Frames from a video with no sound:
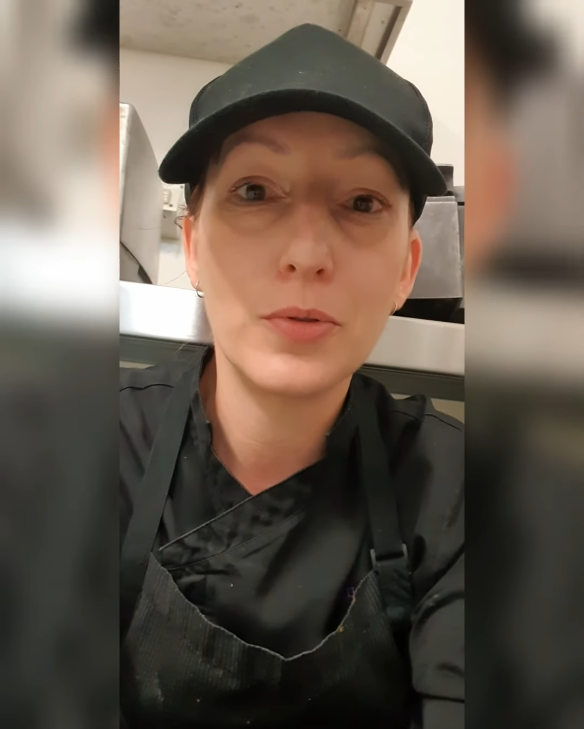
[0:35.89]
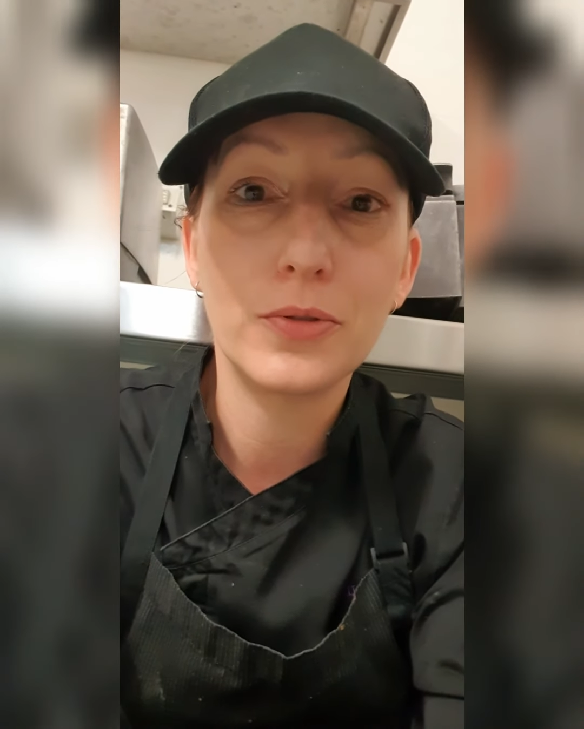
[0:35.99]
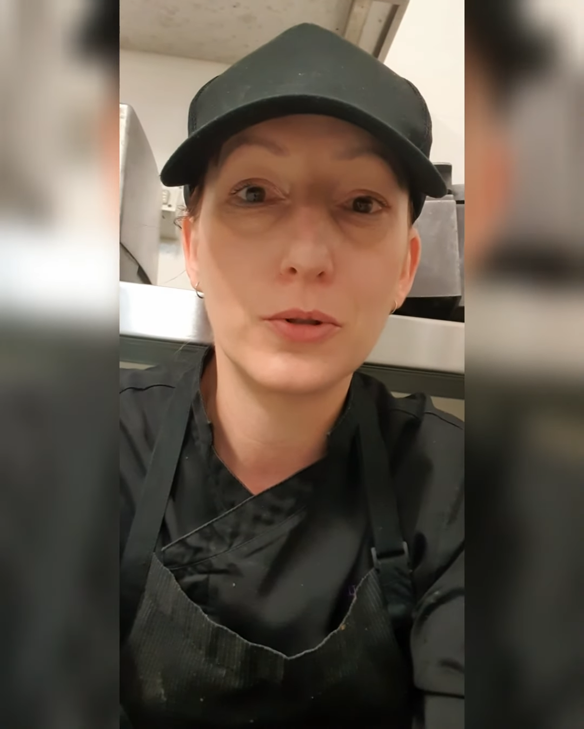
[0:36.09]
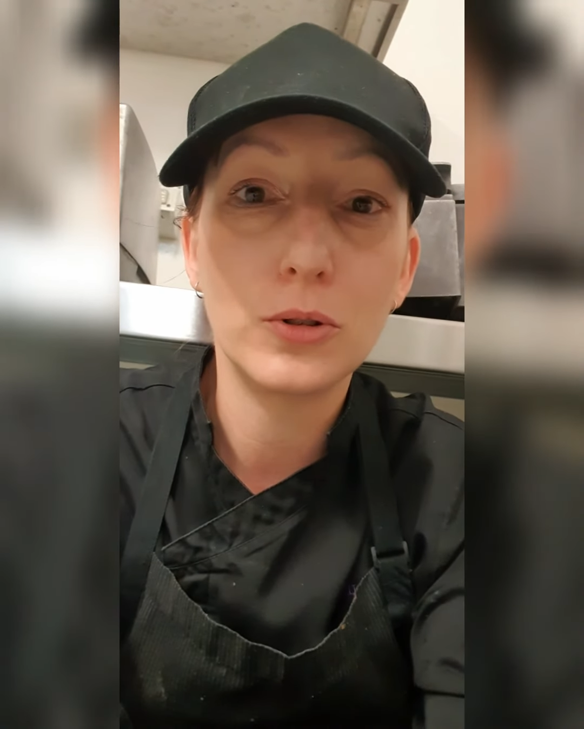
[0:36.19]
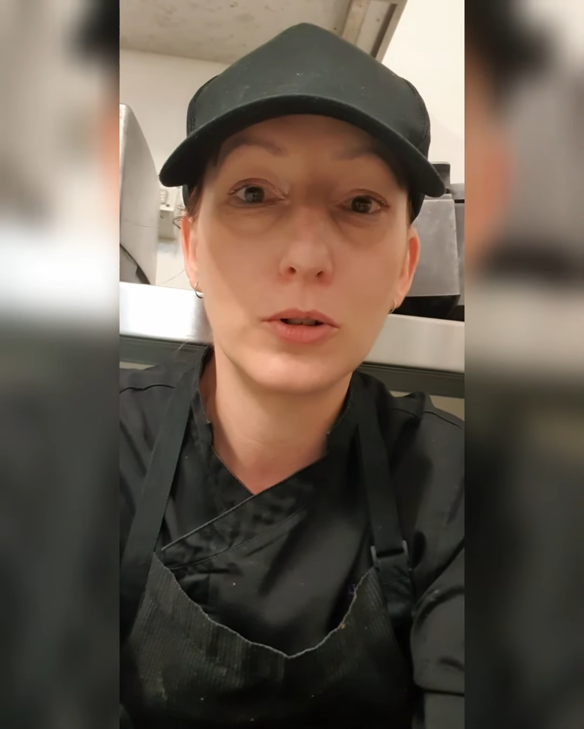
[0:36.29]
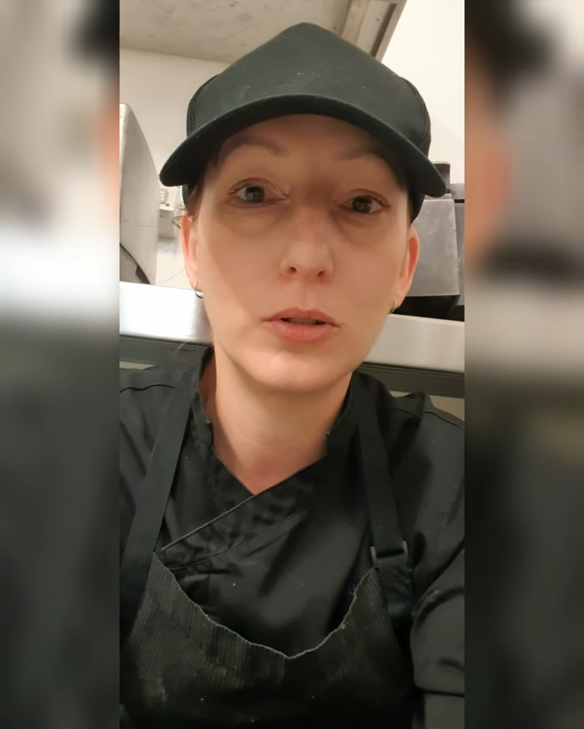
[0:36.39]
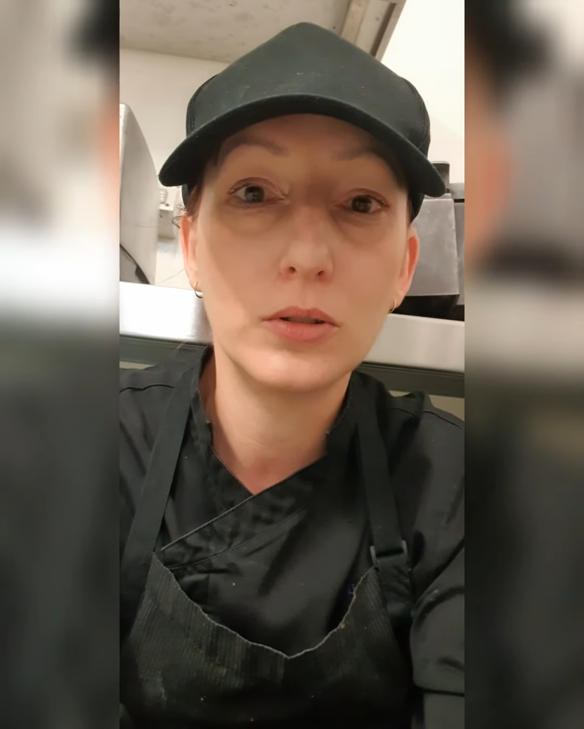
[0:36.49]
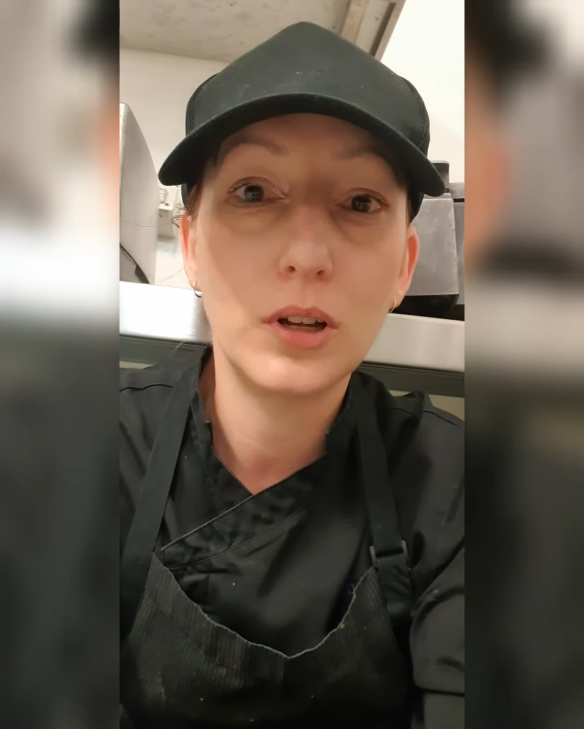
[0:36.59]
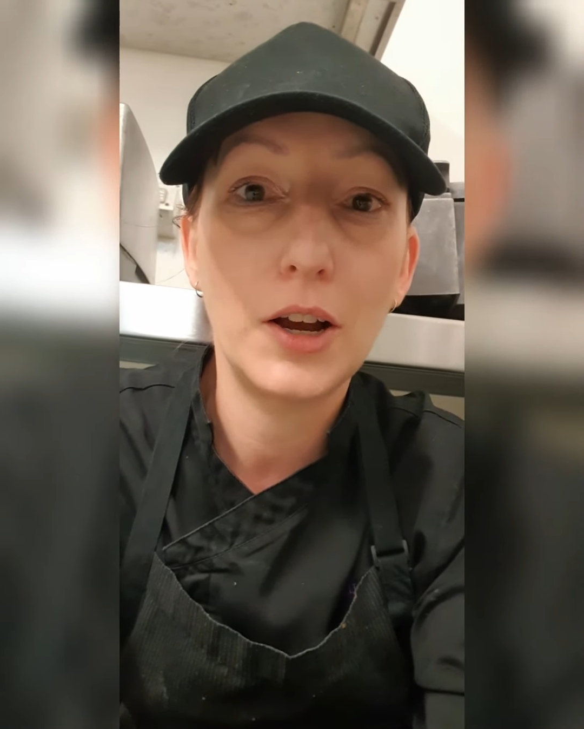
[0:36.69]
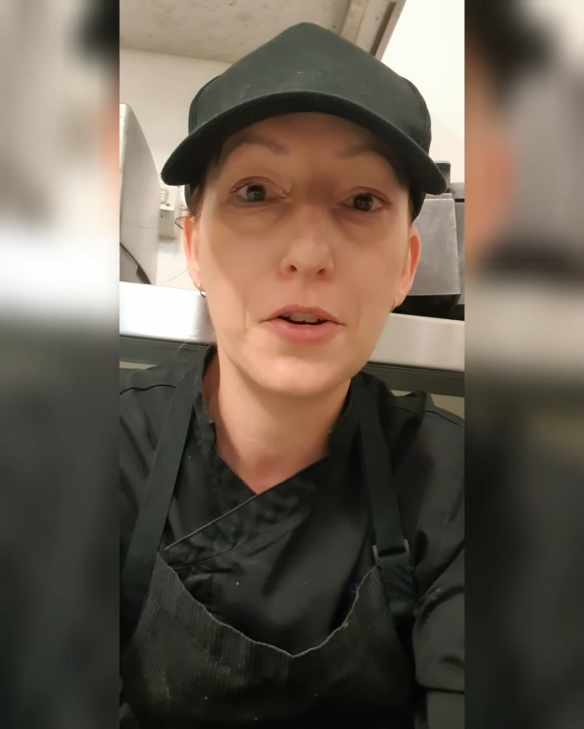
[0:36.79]
for
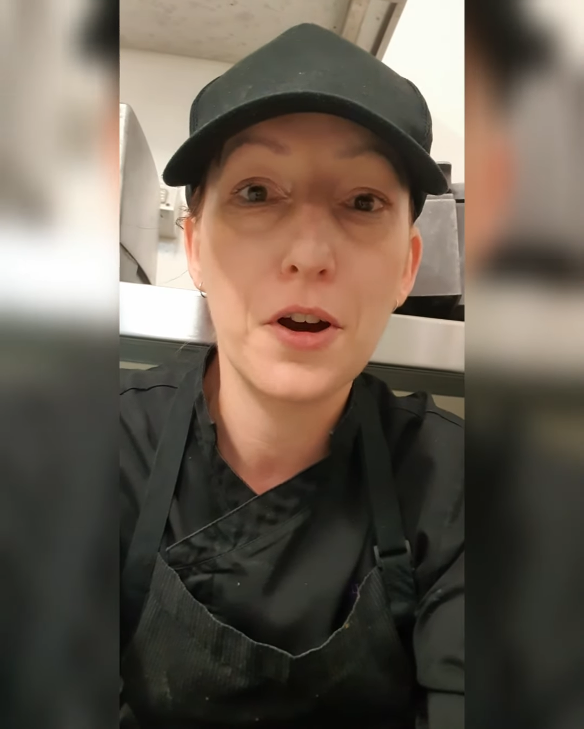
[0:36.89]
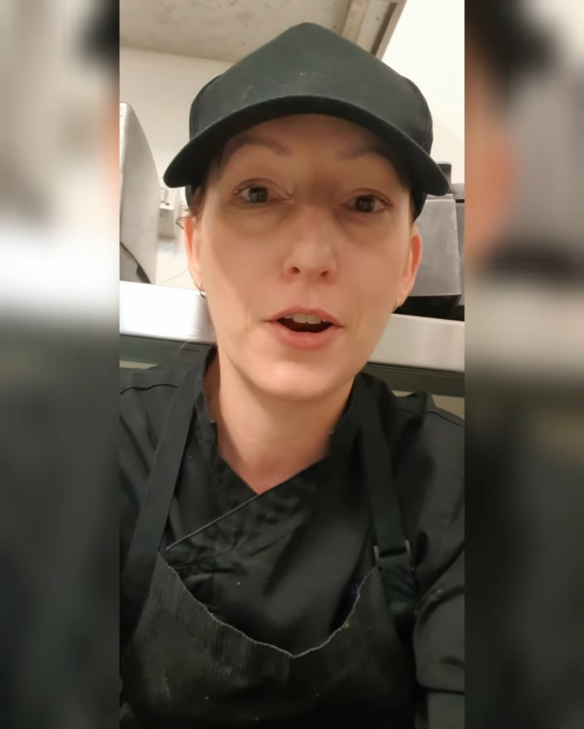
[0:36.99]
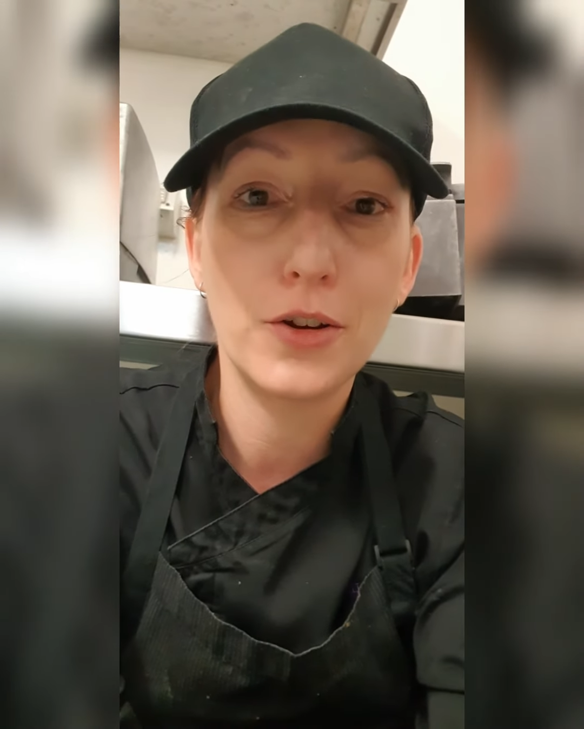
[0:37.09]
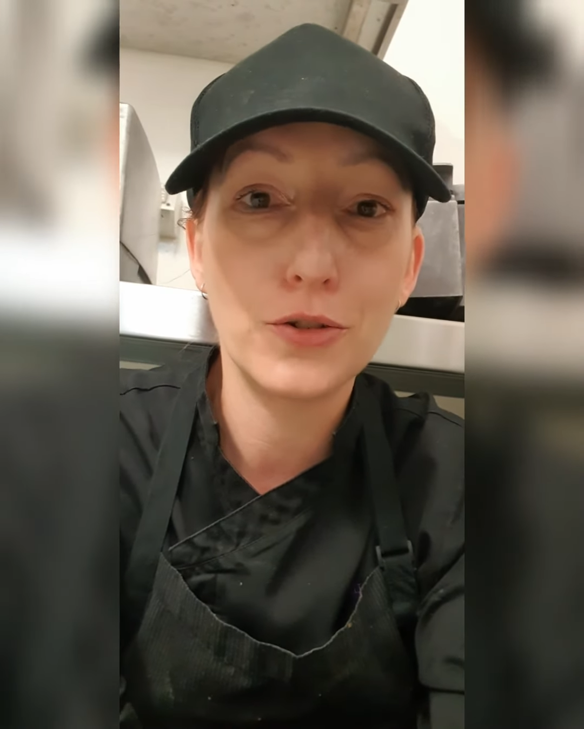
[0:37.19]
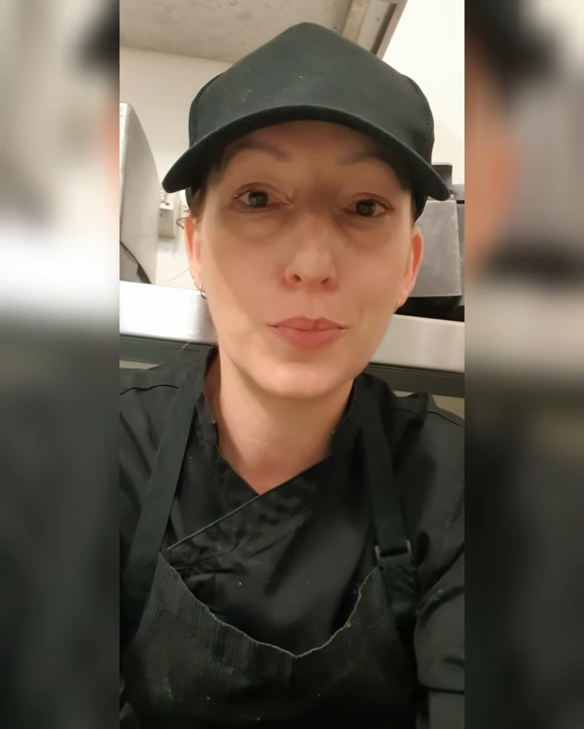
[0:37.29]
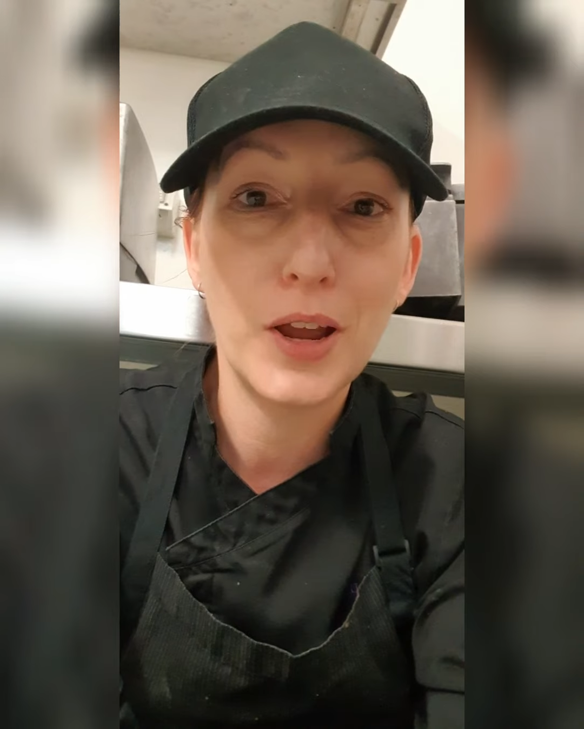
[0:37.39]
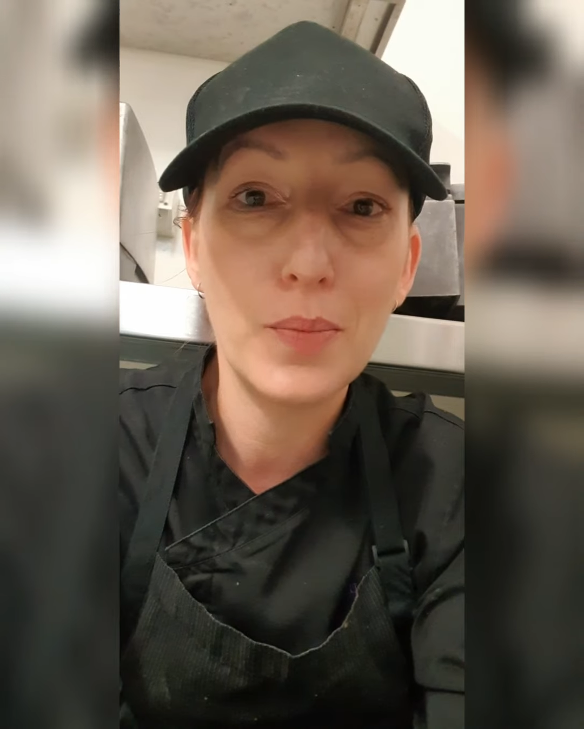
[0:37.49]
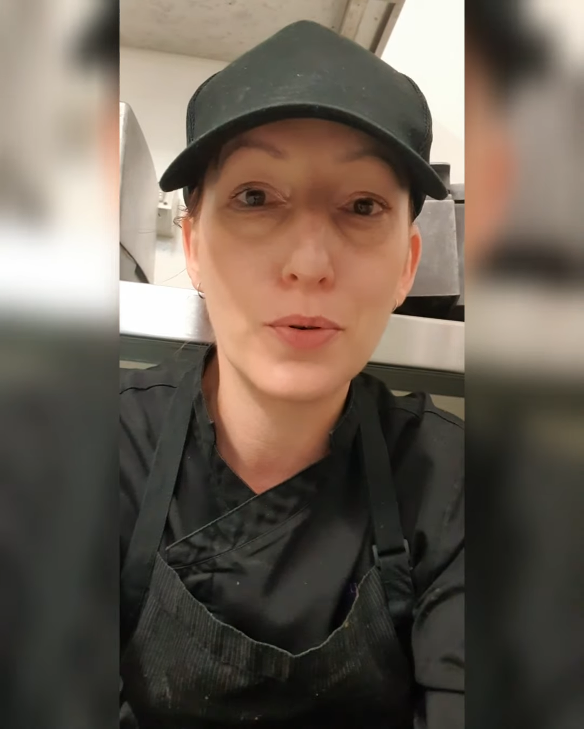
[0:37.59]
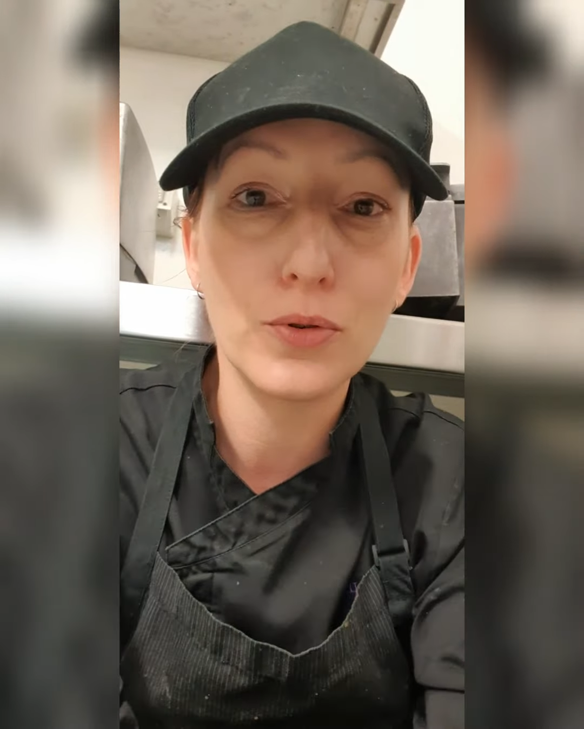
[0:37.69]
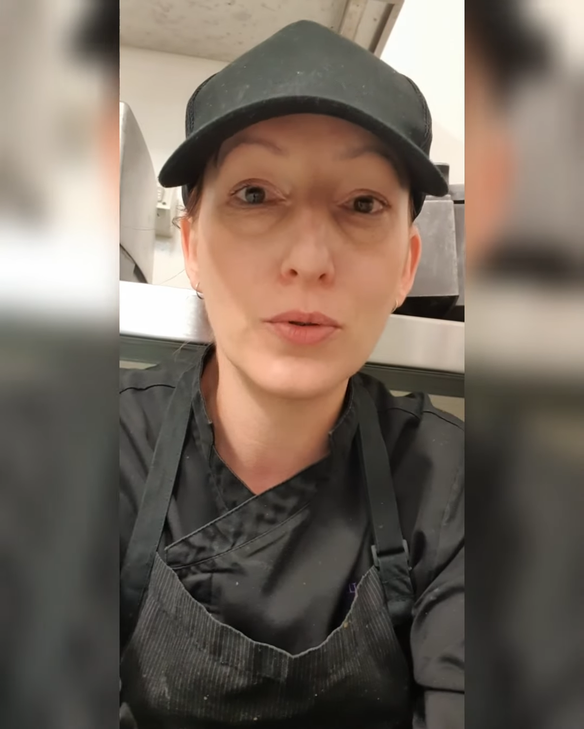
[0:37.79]
like 900
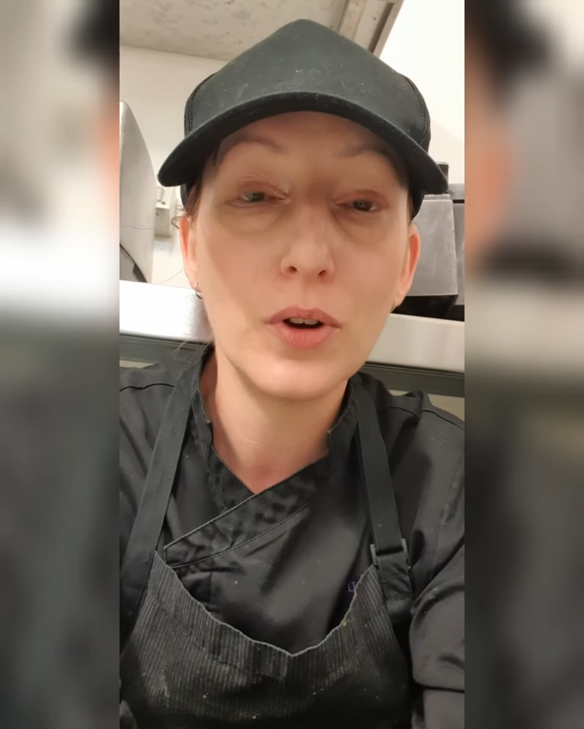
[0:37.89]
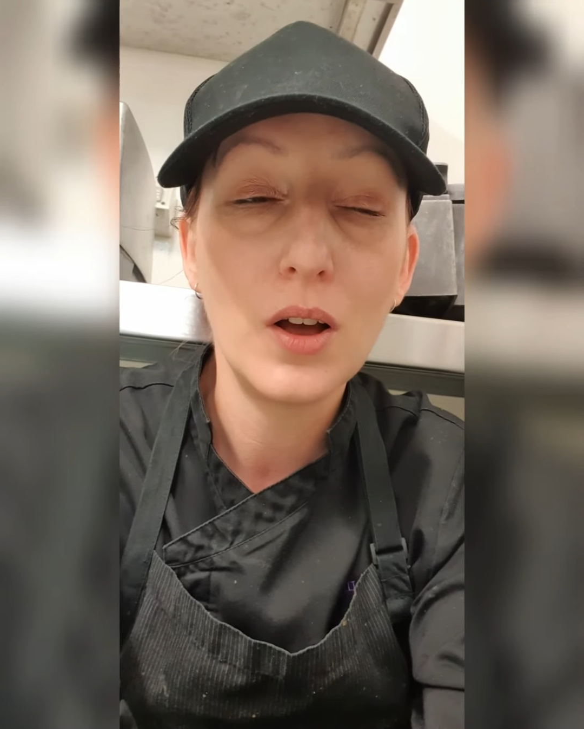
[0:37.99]
people.